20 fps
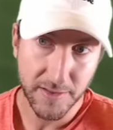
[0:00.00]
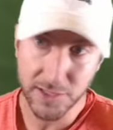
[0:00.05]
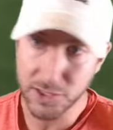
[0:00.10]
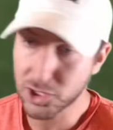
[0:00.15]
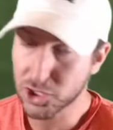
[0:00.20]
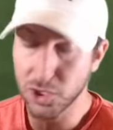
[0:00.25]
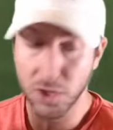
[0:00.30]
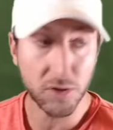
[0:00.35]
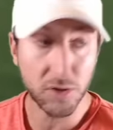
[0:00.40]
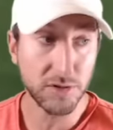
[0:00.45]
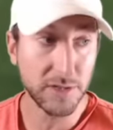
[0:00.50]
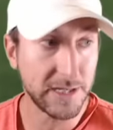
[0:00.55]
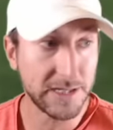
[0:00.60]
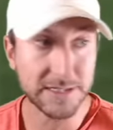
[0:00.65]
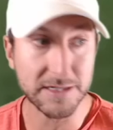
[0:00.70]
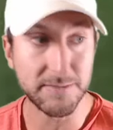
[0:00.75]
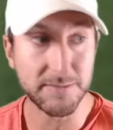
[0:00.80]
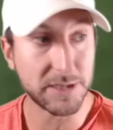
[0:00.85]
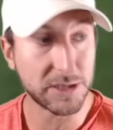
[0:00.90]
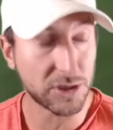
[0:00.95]
It
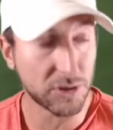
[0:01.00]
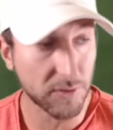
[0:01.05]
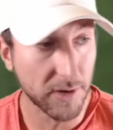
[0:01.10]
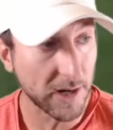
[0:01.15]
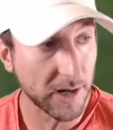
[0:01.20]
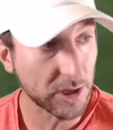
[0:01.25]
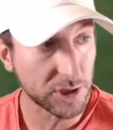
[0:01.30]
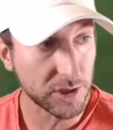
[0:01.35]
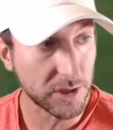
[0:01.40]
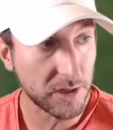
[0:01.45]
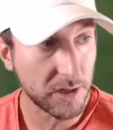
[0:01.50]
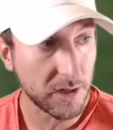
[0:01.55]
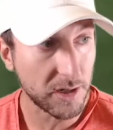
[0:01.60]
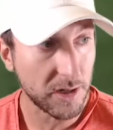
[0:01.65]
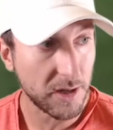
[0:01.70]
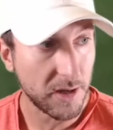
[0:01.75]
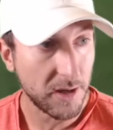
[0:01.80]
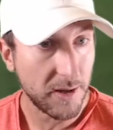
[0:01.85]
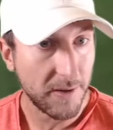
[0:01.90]
certainly isn't misdirection.